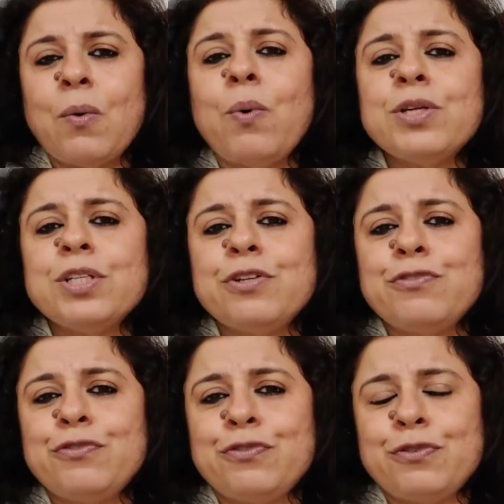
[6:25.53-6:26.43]
What
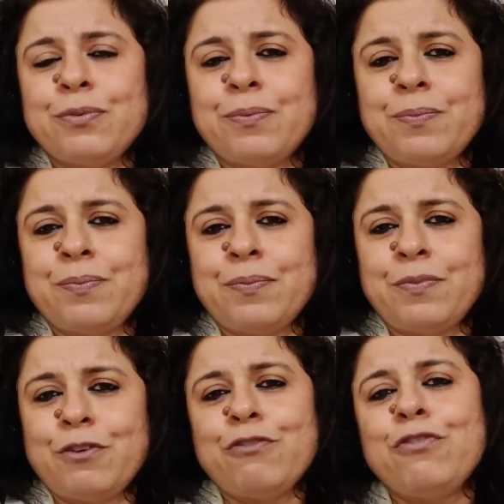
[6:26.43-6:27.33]
if
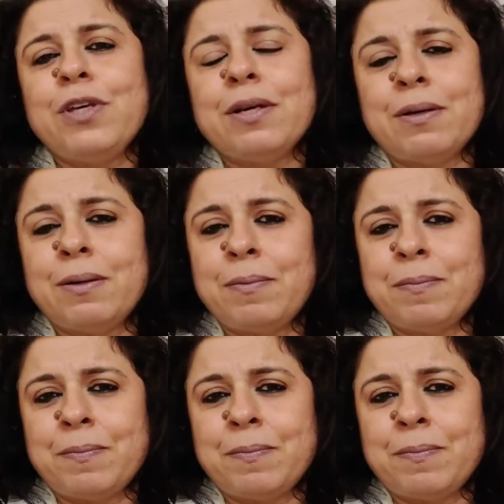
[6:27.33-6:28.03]
fear